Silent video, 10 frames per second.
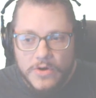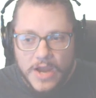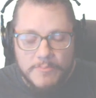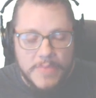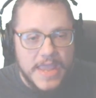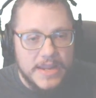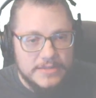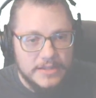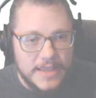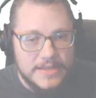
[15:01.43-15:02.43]
I may get
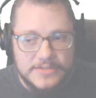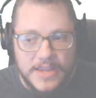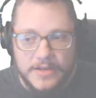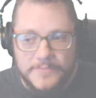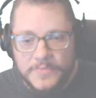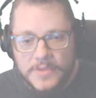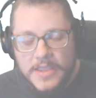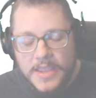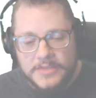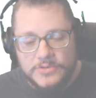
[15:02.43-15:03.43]
the latest data.
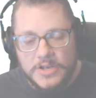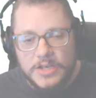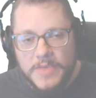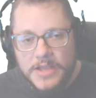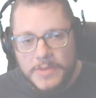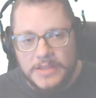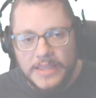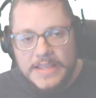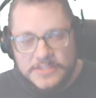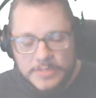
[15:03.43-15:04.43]
It's going to depend on my
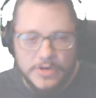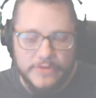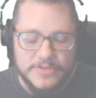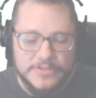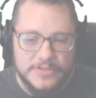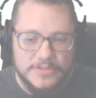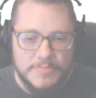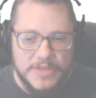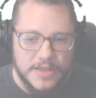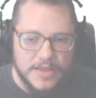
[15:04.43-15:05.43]
latency preferences,
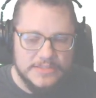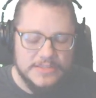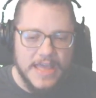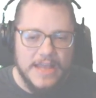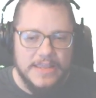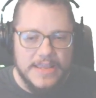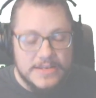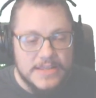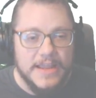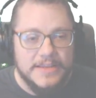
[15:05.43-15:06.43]
because that
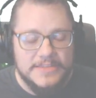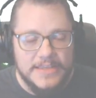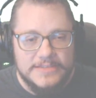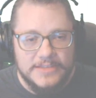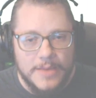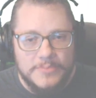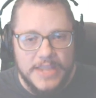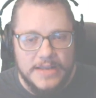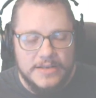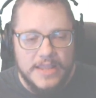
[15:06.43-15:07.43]
index is
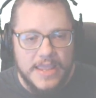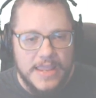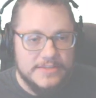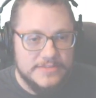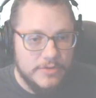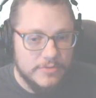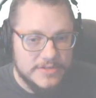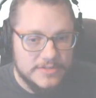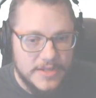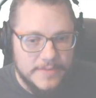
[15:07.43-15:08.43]
updated
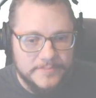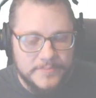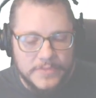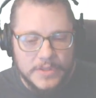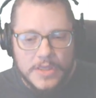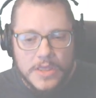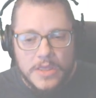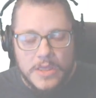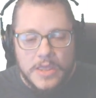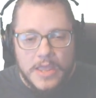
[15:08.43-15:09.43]
asynchronously.
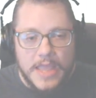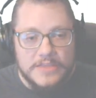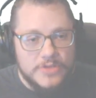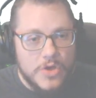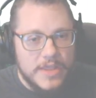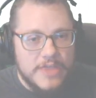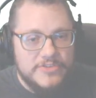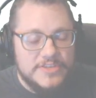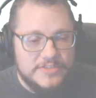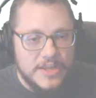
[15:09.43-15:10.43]
And so
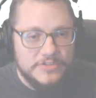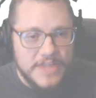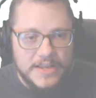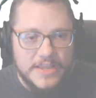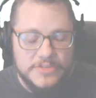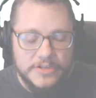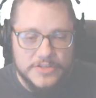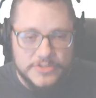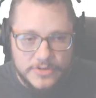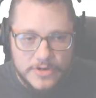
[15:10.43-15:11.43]
if stale data is a
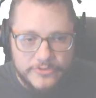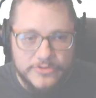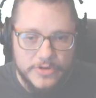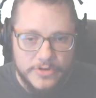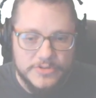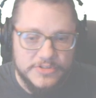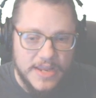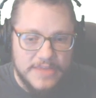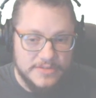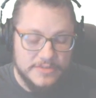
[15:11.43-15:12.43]
concern for your use
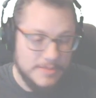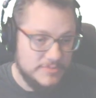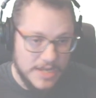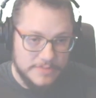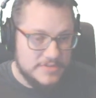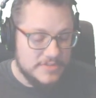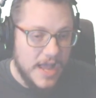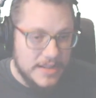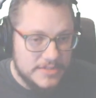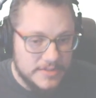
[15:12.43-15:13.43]
case, and sometimes it's not,